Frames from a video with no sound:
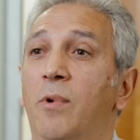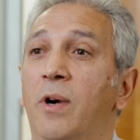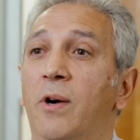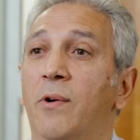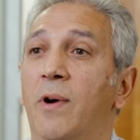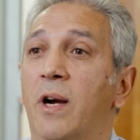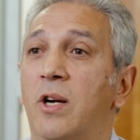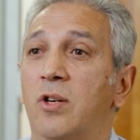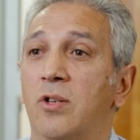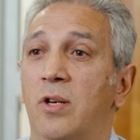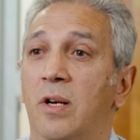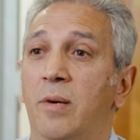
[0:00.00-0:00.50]

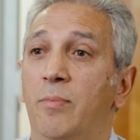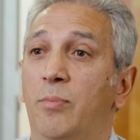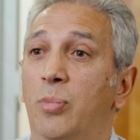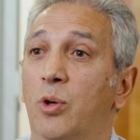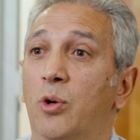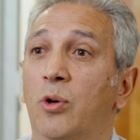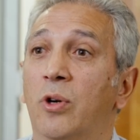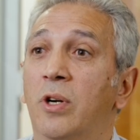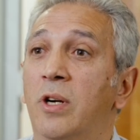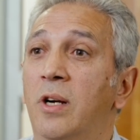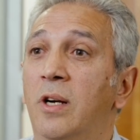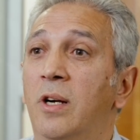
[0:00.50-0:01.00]
we're actually
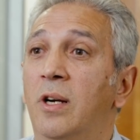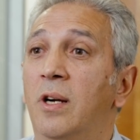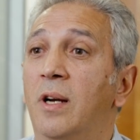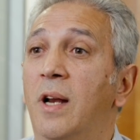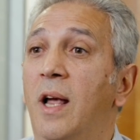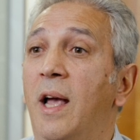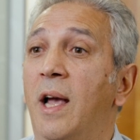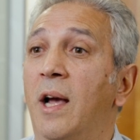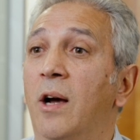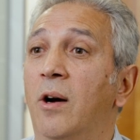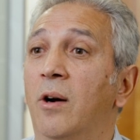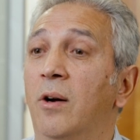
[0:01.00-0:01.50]

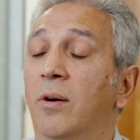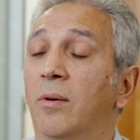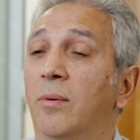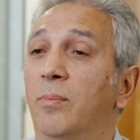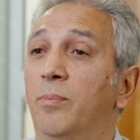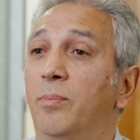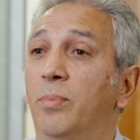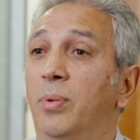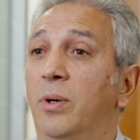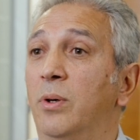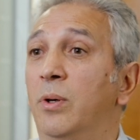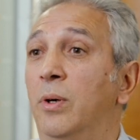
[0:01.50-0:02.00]
broadening our,
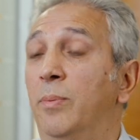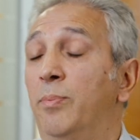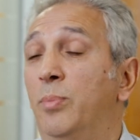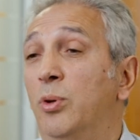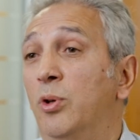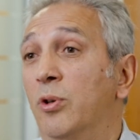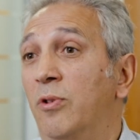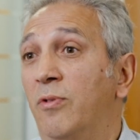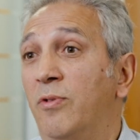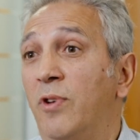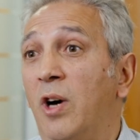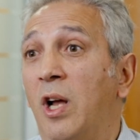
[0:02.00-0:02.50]
uh,
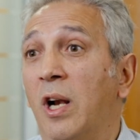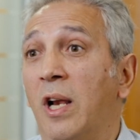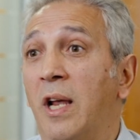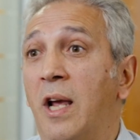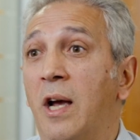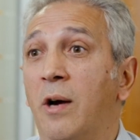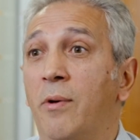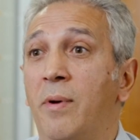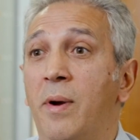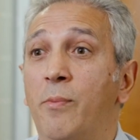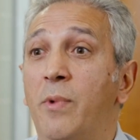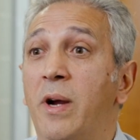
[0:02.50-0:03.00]

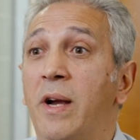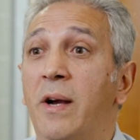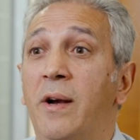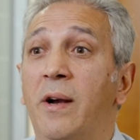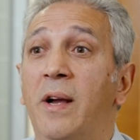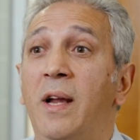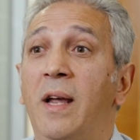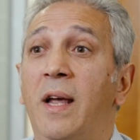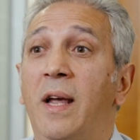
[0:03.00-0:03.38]
portfolio and we're